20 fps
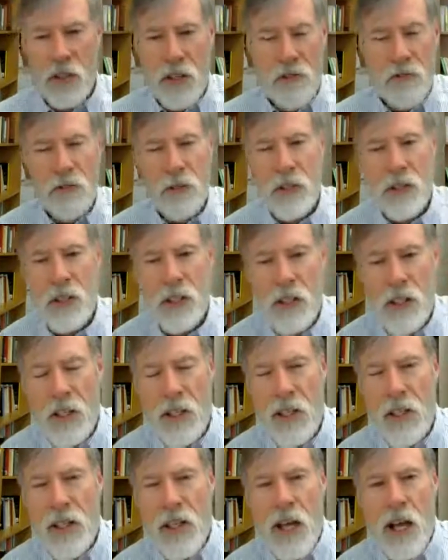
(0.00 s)
different
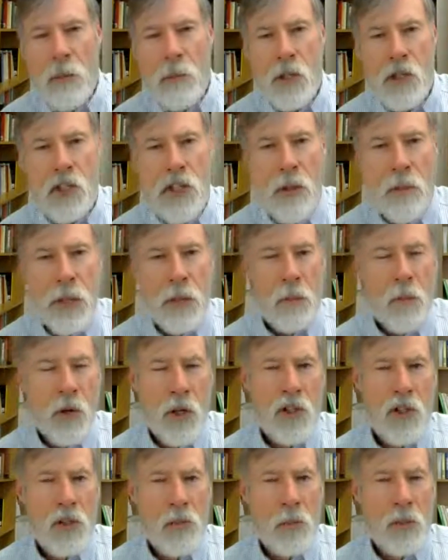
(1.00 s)
epistemic
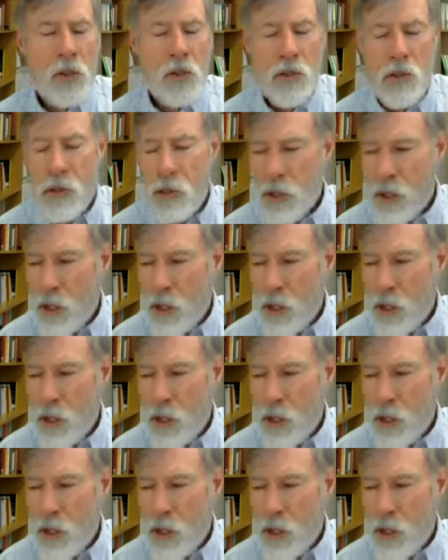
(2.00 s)
principles.